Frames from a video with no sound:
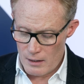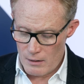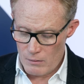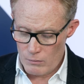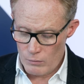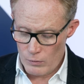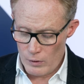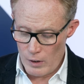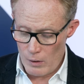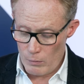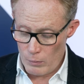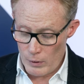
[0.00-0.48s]

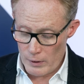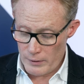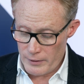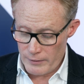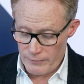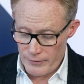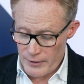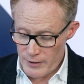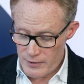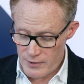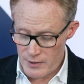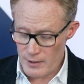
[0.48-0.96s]
Well,
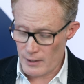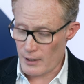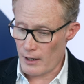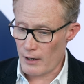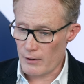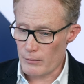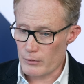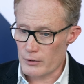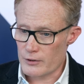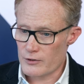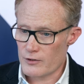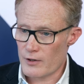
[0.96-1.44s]
the first thing
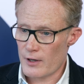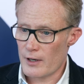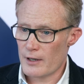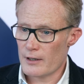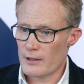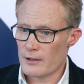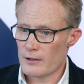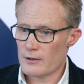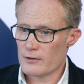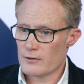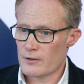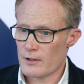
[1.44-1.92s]
I would
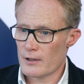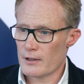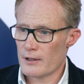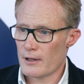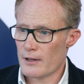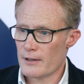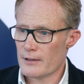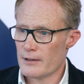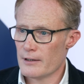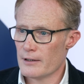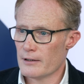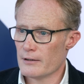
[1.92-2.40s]
say is that
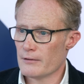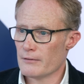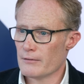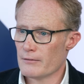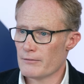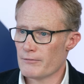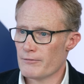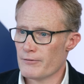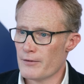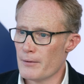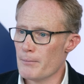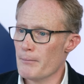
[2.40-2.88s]
I
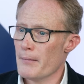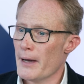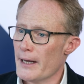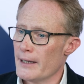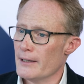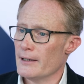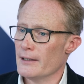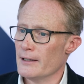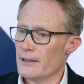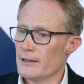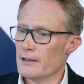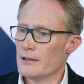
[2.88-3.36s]
think for
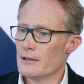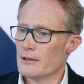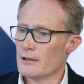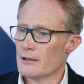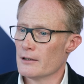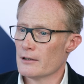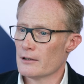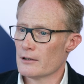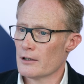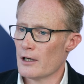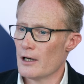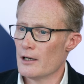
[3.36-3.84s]
many,
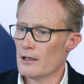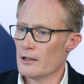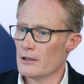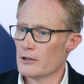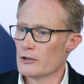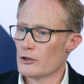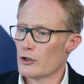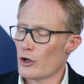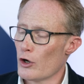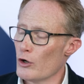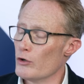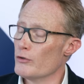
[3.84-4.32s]

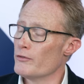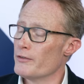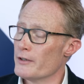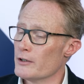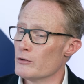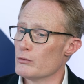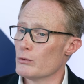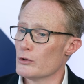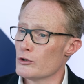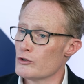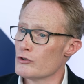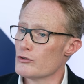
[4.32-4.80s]

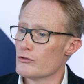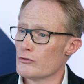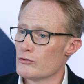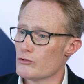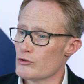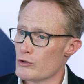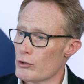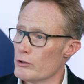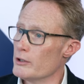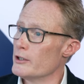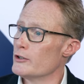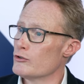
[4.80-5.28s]
COVID was
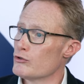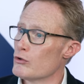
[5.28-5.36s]
truly